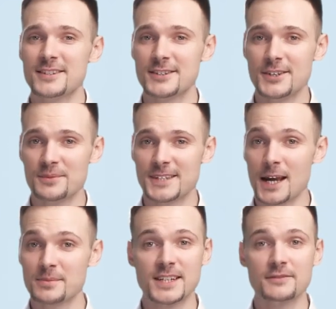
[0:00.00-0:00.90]
is
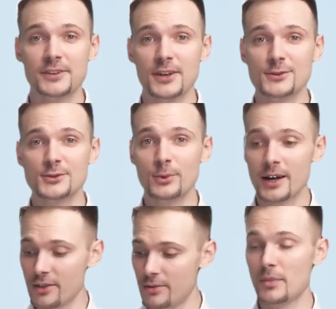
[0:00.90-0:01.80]
sometimes confused
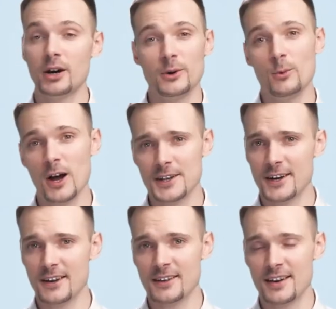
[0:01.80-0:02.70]
with
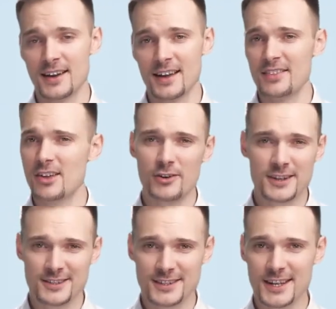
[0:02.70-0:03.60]
marijuana, there is
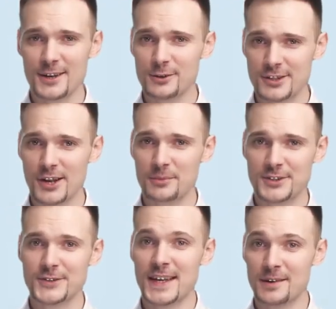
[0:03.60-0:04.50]
still some
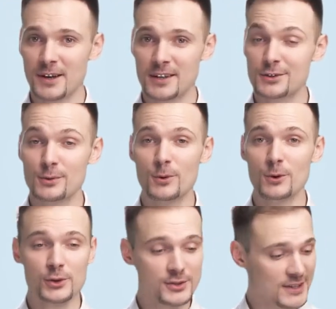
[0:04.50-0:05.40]
stigma
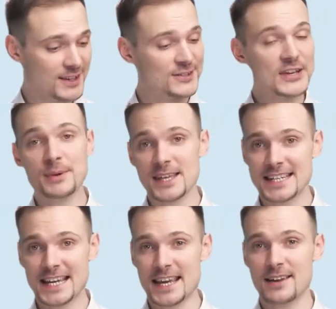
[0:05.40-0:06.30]
towards
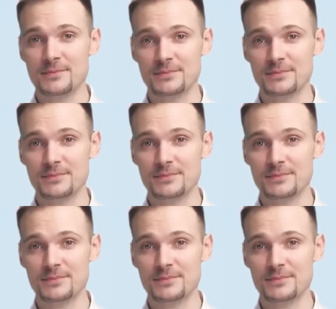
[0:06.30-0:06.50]
CBD.